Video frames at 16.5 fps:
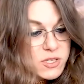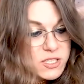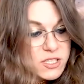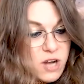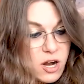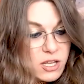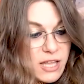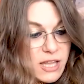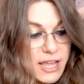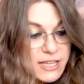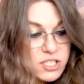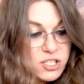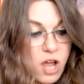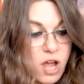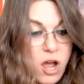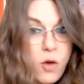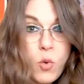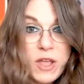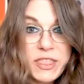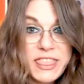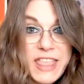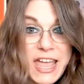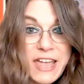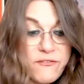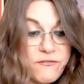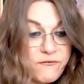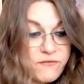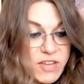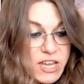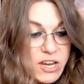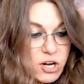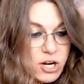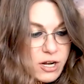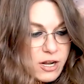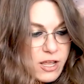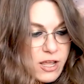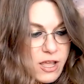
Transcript: Starlight saw what they had feared.